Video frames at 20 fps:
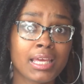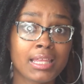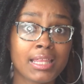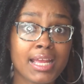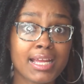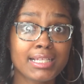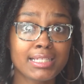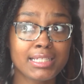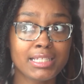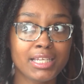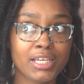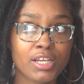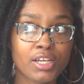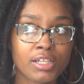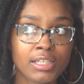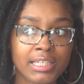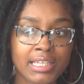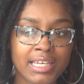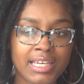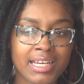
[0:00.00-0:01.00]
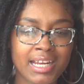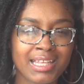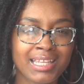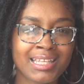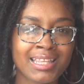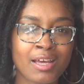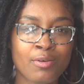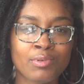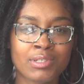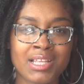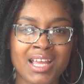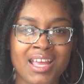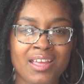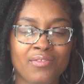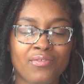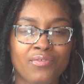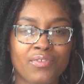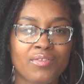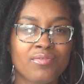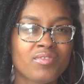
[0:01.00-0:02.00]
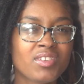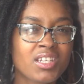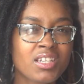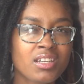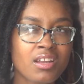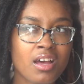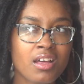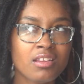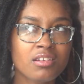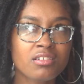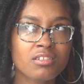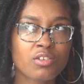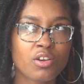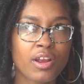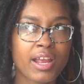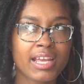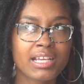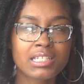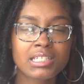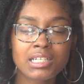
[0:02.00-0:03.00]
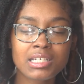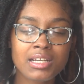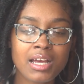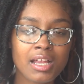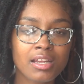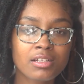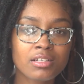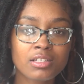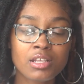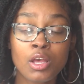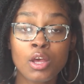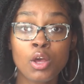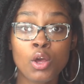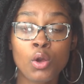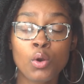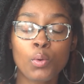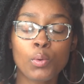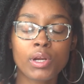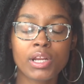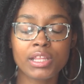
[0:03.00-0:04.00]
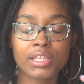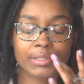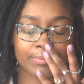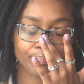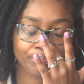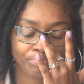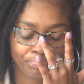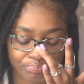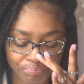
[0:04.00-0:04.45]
and that's yearly, and I think that was like $15 or $18, one of them.